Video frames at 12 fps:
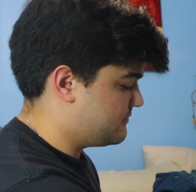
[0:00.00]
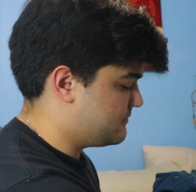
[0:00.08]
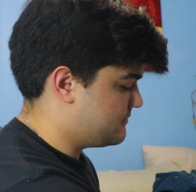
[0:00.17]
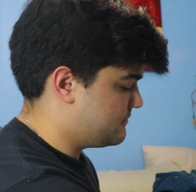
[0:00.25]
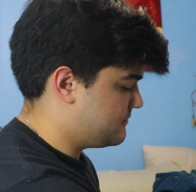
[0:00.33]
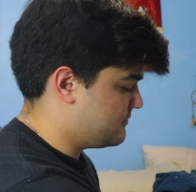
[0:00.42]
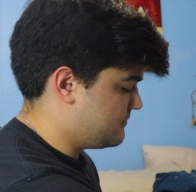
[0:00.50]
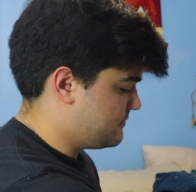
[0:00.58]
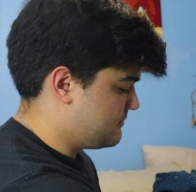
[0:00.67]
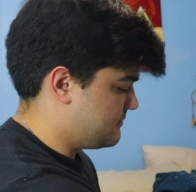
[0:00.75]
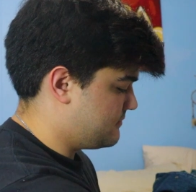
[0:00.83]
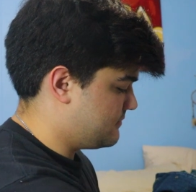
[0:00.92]

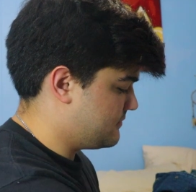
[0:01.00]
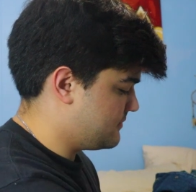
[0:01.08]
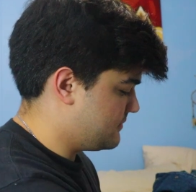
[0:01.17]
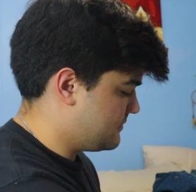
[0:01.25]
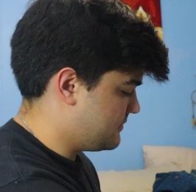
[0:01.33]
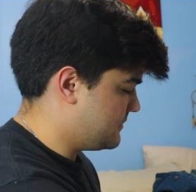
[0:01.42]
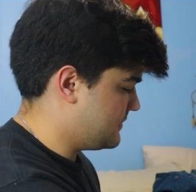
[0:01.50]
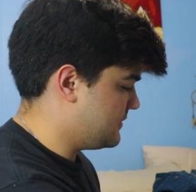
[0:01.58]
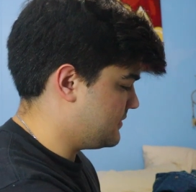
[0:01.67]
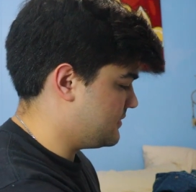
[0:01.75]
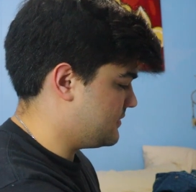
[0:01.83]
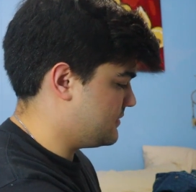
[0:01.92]

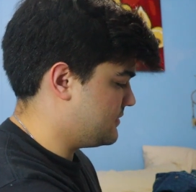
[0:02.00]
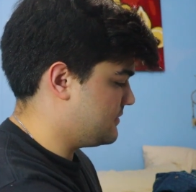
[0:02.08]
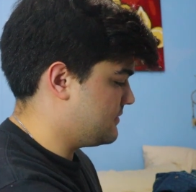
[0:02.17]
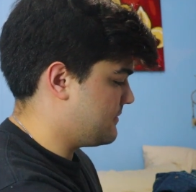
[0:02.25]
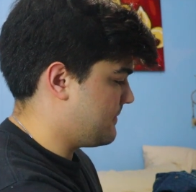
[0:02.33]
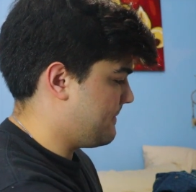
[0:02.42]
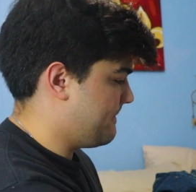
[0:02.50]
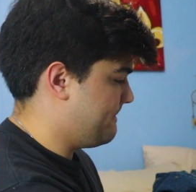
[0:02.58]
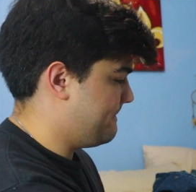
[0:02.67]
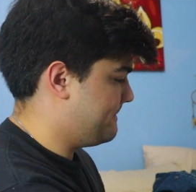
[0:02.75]
(no one is talking)